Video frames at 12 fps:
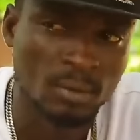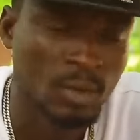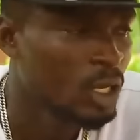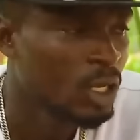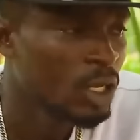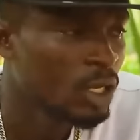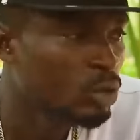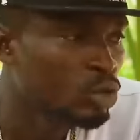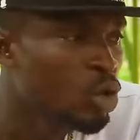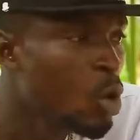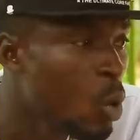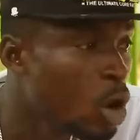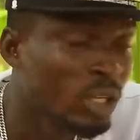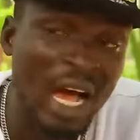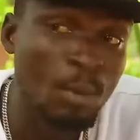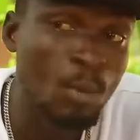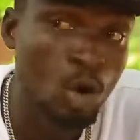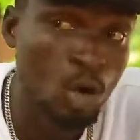no one among
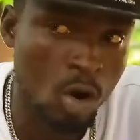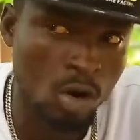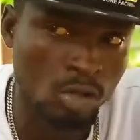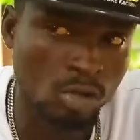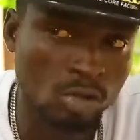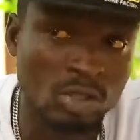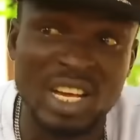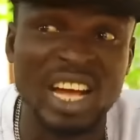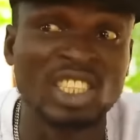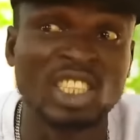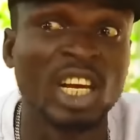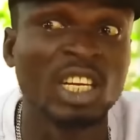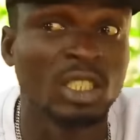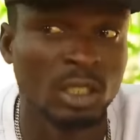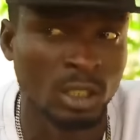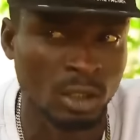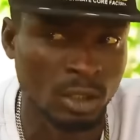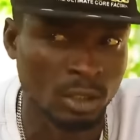us can change it